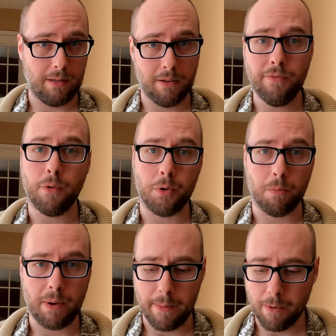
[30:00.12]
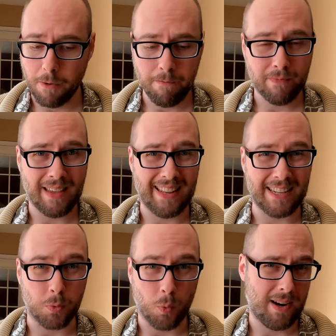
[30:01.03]
enough for your paper, and
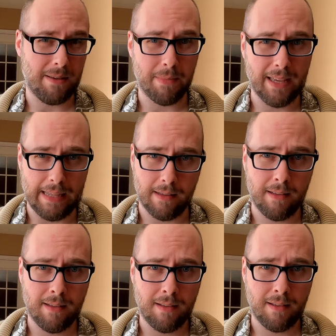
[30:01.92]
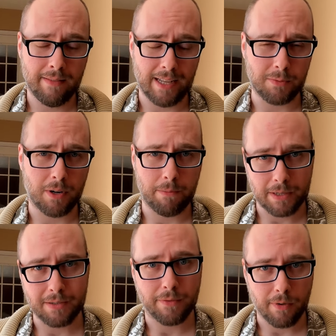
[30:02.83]
it's ready-made. That's what a
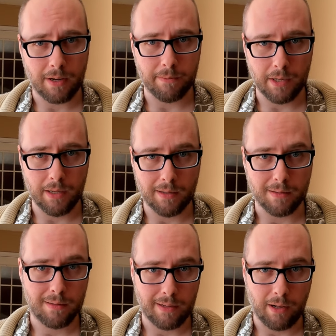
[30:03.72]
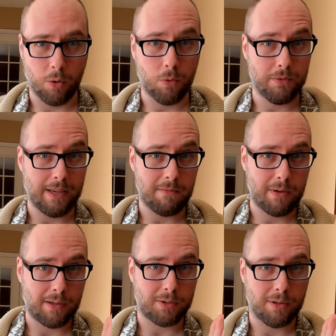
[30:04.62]
picture frame does. It holds a
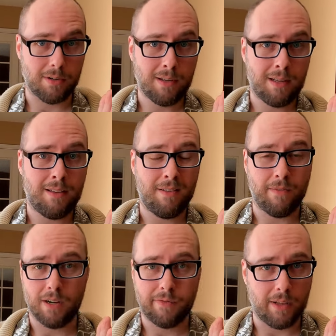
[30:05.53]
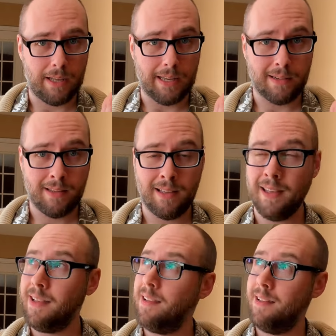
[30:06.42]
picture very flat.
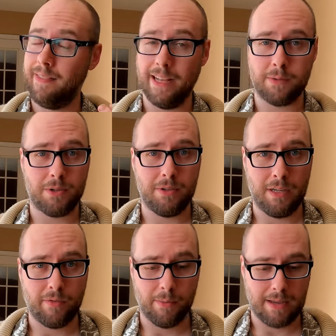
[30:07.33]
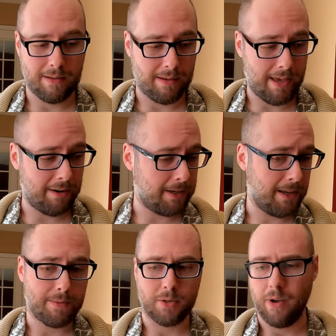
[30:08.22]
That's what you need for making
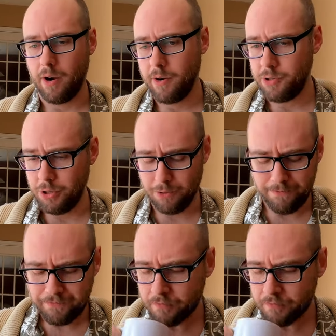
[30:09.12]
cyanotypes. So I urge you